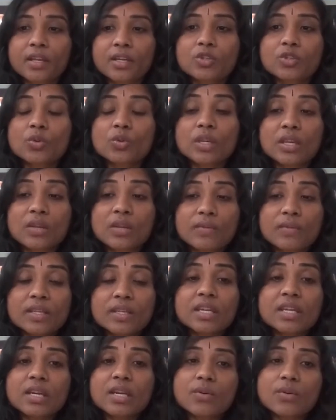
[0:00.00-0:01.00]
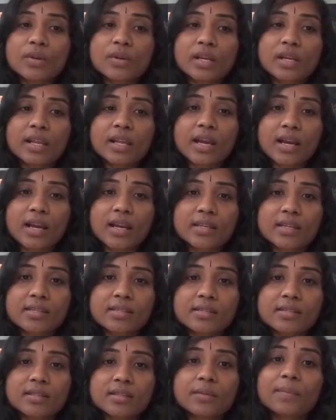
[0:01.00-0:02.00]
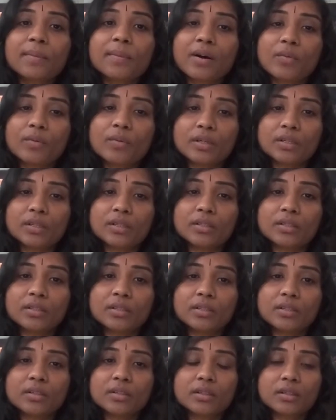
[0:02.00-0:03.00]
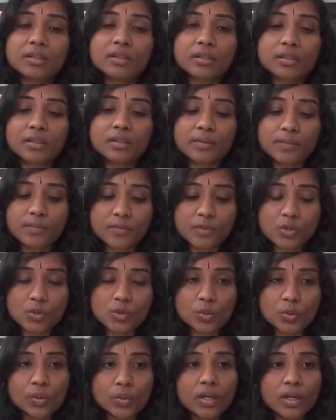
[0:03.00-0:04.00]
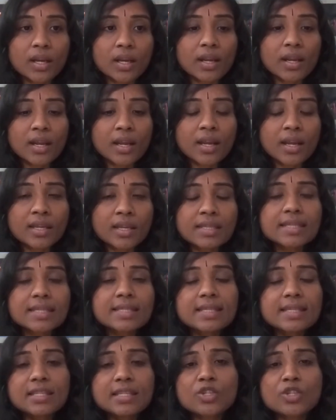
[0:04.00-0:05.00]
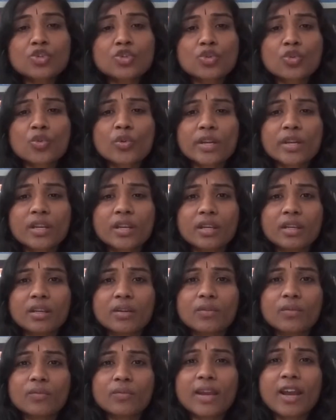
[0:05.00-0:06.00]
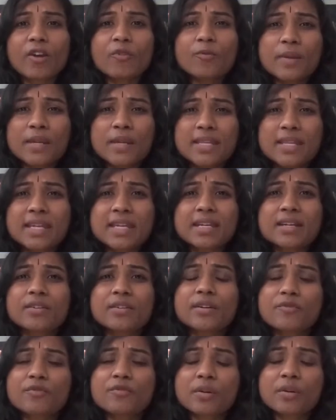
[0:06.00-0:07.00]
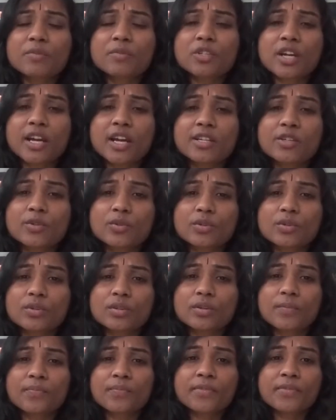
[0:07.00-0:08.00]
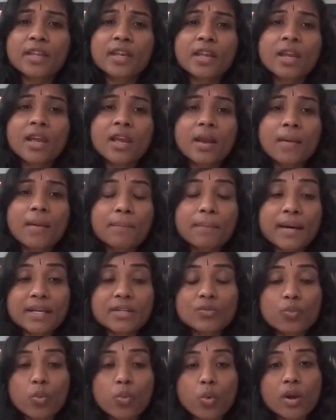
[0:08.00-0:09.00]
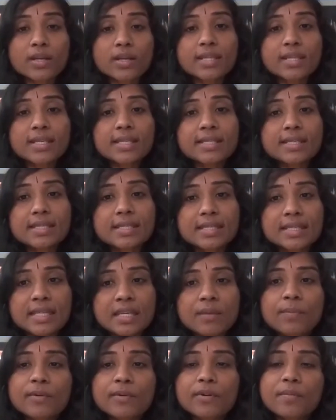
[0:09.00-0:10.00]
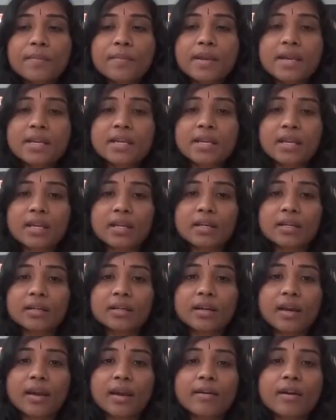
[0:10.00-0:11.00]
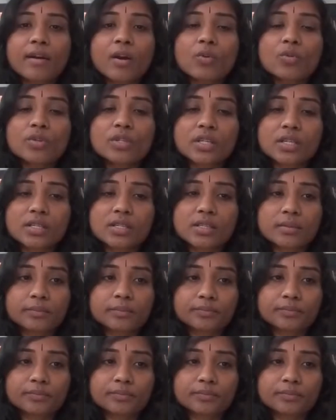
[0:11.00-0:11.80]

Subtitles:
So even he realized the power. So this is the story we have been hearing from childhood. But what is the deeper meaning around it?